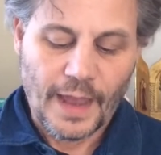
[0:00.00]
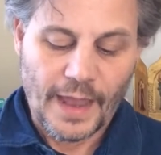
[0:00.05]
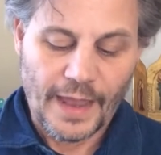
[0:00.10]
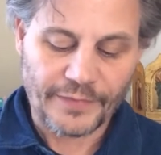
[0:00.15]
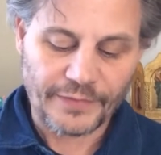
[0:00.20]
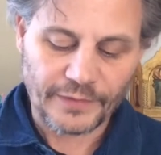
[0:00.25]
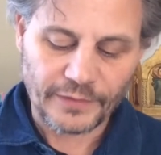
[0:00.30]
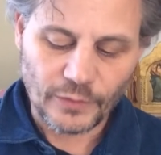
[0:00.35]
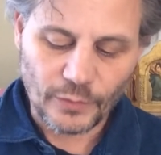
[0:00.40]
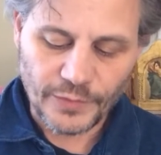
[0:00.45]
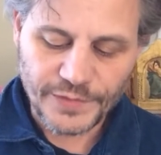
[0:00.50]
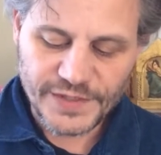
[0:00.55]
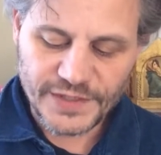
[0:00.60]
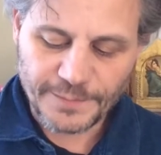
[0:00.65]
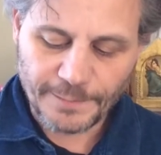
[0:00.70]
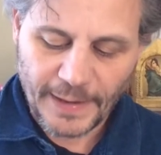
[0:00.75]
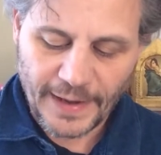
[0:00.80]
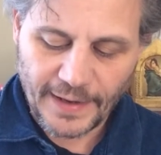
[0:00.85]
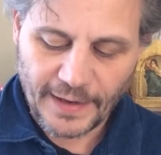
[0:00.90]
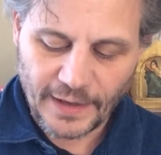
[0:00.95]
And the Lord
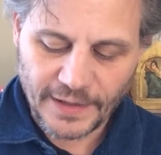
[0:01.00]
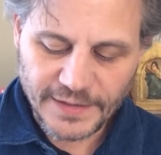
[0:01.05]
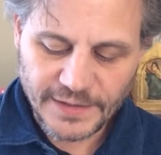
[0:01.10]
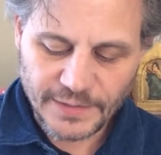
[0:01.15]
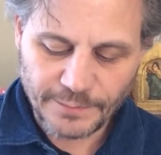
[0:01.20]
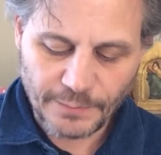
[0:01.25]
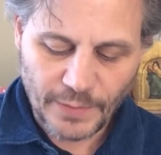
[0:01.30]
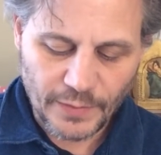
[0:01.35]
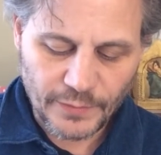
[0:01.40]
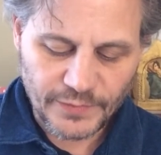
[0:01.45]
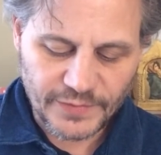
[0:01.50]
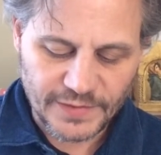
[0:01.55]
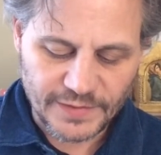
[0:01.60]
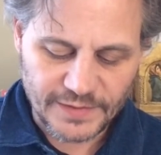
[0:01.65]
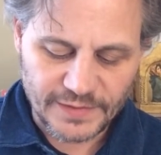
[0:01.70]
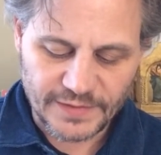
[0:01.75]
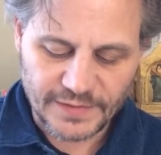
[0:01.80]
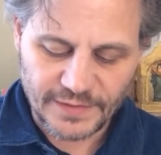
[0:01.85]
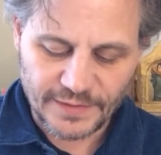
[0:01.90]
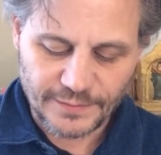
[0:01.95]
spake unto
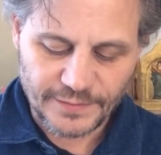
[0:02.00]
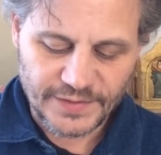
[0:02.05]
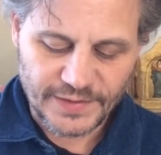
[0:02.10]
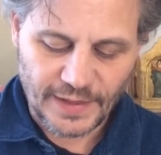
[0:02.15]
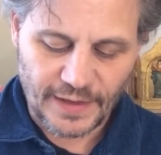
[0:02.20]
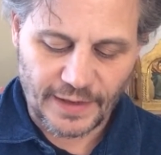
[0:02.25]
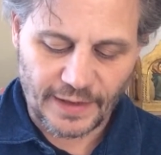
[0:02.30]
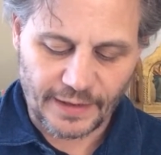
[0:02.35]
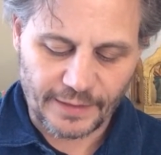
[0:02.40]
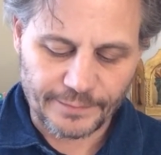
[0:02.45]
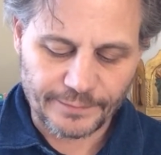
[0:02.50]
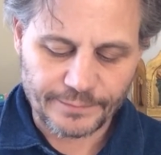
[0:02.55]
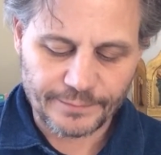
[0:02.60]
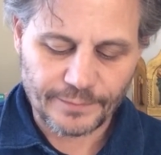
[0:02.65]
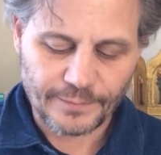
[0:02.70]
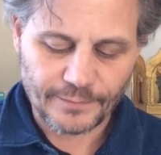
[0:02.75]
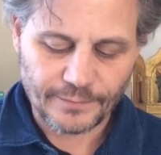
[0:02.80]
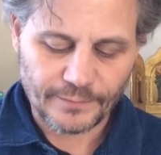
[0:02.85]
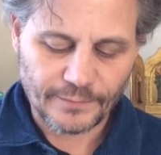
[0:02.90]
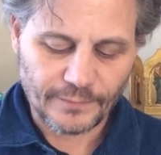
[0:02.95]
Moses, saying,
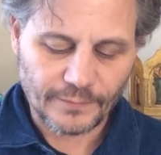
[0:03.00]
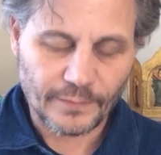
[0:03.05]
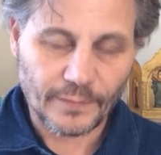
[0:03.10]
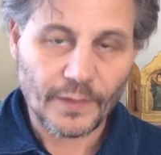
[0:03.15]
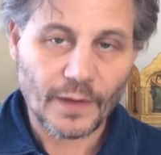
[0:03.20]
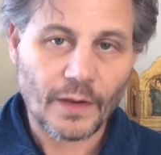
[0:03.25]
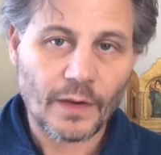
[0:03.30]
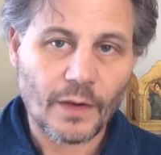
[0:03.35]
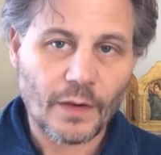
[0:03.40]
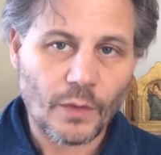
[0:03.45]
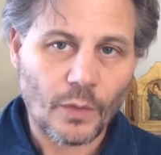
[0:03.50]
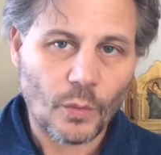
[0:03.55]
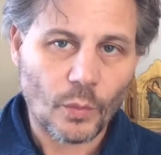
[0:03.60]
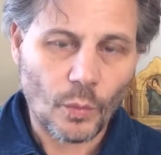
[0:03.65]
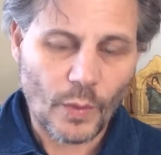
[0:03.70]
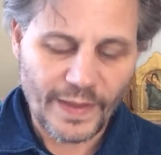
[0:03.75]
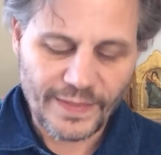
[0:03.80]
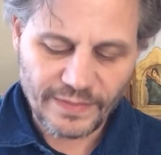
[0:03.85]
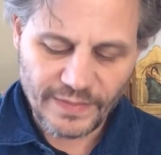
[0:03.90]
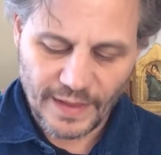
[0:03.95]

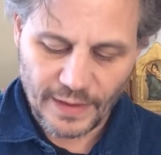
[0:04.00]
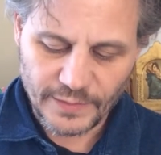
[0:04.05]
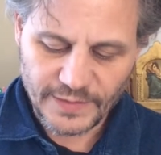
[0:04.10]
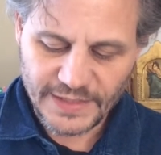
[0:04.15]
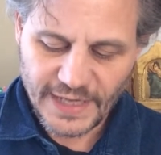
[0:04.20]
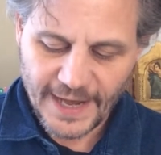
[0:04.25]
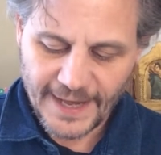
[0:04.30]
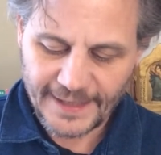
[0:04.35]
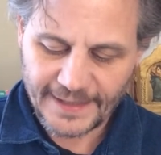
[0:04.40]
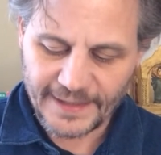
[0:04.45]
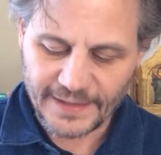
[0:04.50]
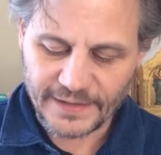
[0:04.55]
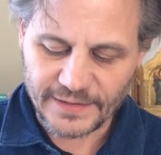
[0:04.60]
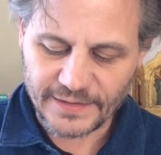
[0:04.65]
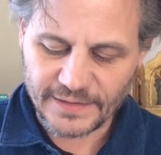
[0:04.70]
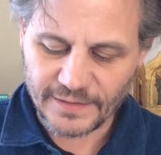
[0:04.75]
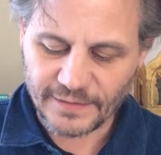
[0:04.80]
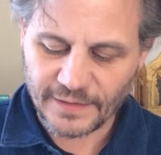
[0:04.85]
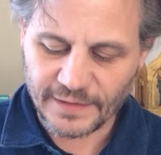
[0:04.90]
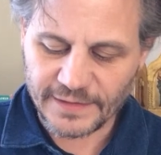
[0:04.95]
When thou
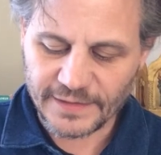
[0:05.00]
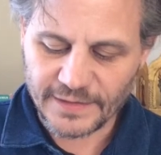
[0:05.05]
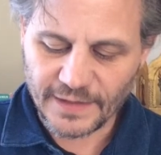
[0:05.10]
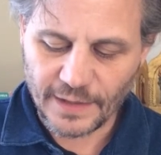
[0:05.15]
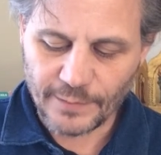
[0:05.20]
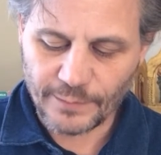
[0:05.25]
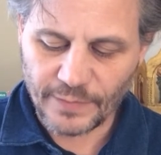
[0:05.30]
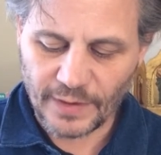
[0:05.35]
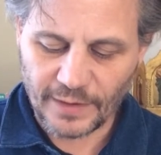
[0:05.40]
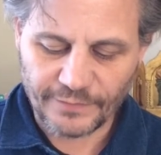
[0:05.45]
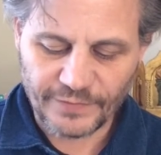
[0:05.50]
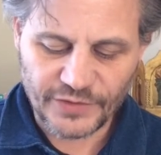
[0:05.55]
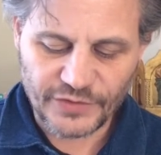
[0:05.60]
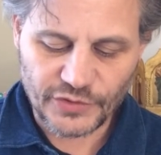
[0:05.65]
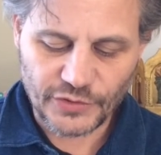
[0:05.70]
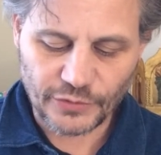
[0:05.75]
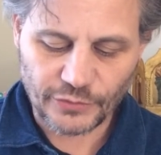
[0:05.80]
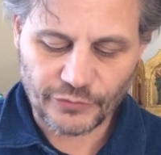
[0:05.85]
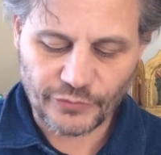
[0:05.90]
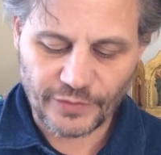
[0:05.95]
takest the sum of the
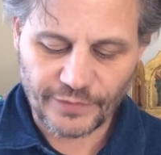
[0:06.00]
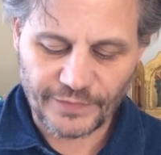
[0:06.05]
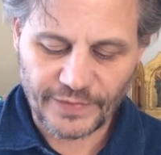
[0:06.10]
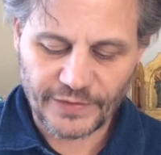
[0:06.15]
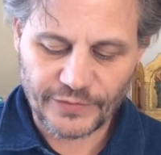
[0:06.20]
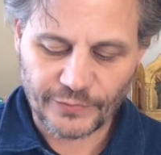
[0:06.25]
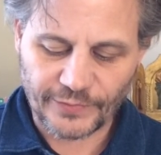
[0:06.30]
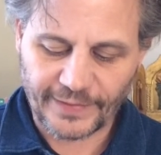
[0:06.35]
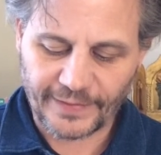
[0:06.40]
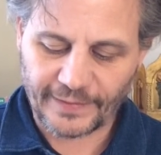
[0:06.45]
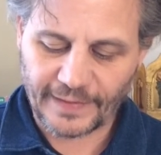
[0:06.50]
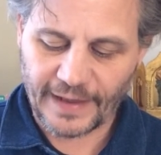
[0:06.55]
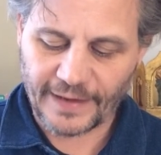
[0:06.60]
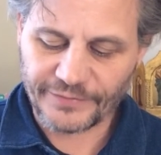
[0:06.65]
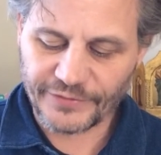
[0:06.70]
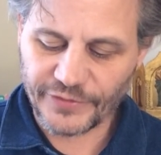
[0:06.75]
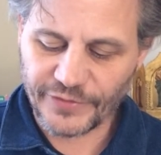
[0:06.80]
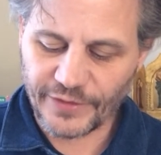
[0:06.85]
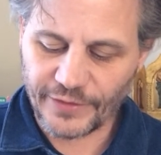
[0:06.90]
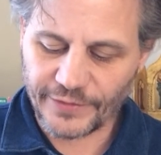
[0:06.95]
children of Israel
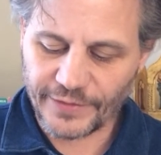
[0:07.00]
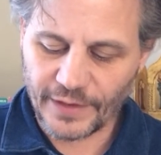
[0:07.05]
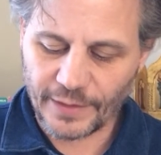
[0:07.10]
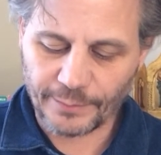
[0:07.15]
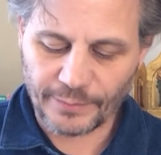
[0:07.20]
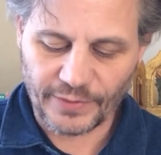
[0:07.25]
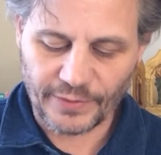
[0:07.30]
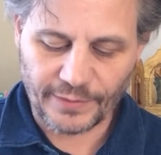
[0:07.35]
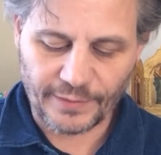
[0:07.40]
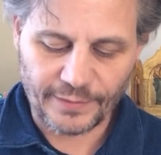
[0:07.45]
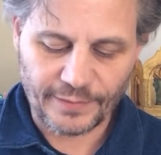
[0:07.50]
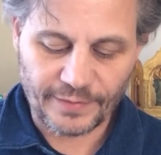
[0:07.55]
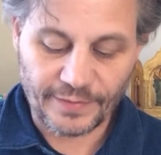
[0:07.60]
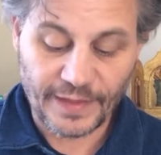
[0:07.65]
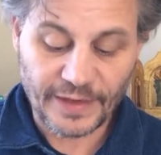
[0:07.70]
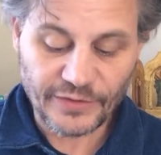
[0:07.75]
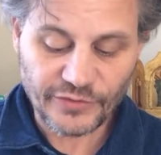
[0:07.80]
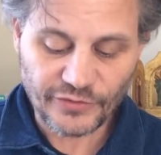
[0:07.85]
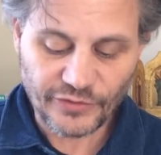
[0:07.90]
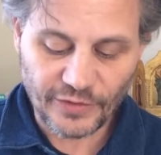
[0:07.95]
after their number,
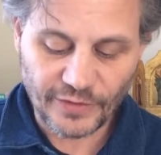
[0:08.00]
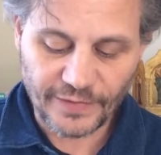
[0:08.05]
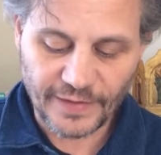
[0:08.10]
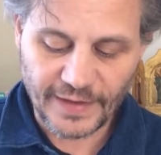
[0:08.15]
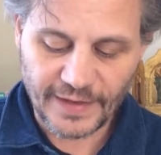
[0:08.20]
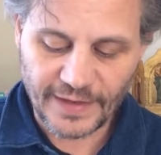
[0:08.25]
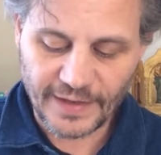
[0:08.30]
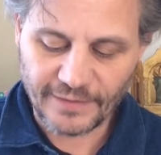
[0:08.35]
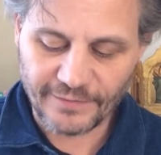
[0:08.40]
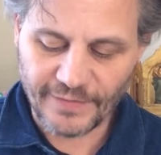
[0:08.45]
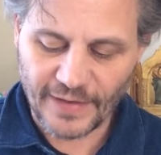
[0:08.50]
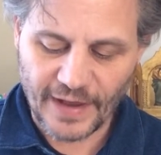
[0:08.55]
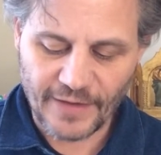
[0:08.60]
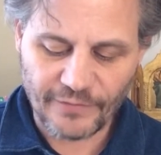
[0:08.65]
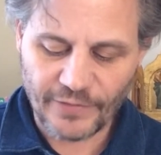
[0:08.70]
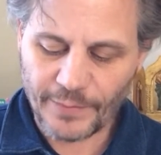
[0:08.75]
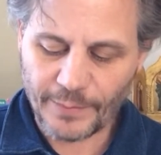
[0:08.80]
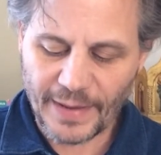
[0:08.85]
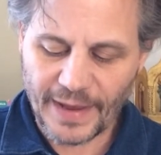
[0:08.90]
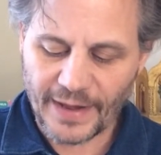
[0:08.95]
then shall they give
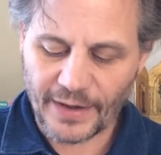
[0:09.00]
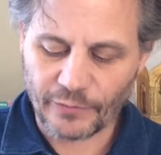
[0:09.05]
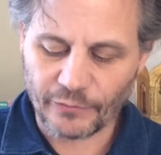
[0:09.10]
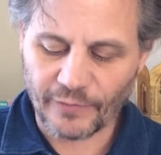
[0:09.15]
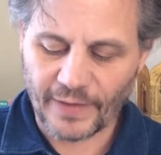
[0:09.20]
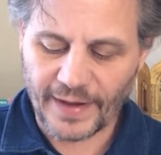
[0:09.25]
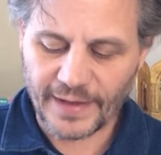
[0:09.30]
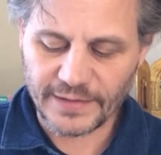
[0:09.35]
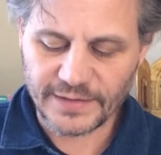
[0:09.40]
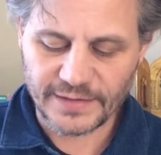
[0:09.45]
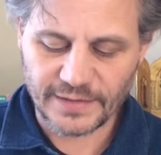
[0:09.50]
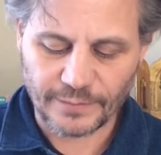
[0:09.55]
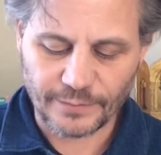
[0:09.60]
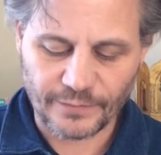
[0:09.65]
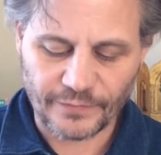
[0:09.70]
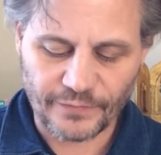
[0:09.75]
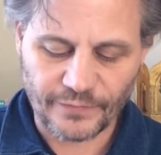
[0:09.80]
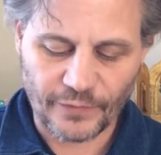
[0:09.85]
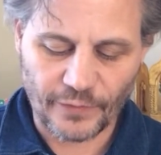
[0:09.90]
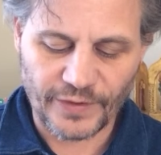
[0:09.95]
every man a
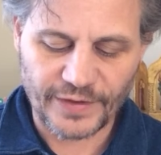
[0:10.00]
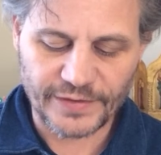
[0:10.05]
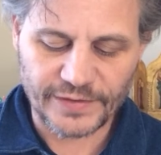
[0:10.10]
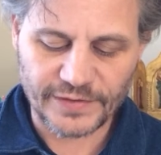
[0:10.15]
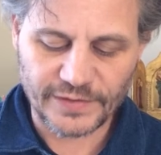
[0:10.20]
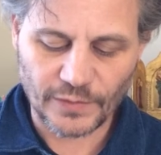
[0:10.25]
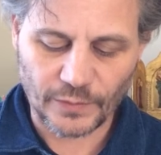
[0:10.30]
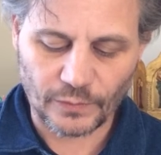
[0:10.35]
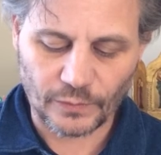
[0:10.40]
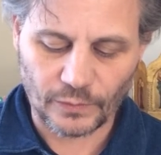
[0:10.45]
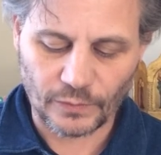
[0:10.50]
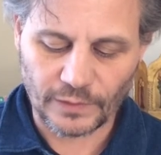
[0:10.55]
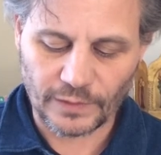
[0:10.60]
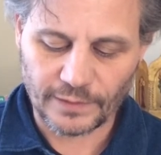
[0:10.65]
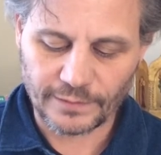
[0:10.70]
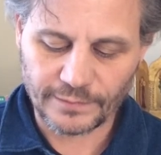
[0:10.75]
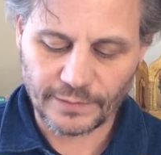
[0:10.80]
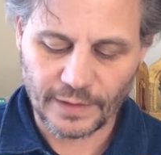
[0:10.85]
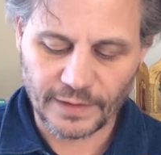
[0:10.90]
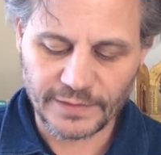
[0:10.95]
ransom for his soul
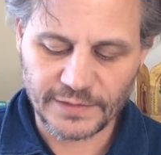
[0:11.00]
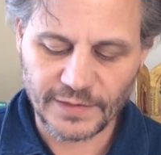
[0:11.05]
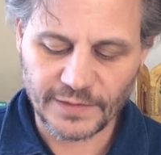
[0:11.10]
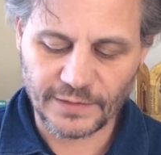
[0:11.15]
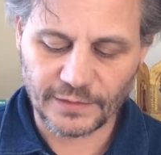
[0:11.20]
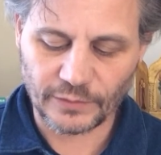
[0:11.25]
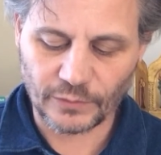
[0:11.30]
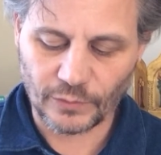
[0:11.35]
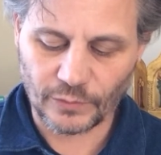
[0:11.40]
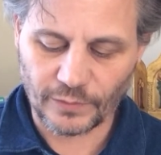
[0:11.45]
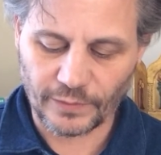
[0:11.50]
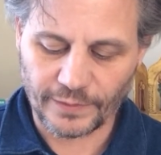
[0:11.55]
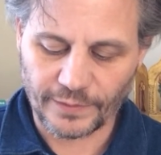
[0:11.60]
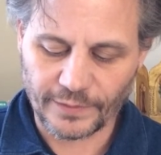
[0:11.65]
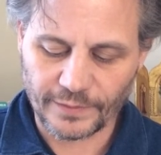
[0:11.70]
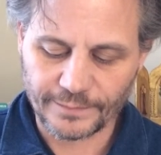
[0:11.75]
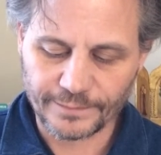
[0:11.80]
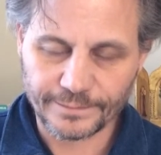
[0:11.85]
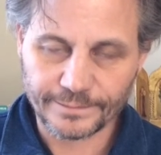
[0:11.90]
unto the Lord.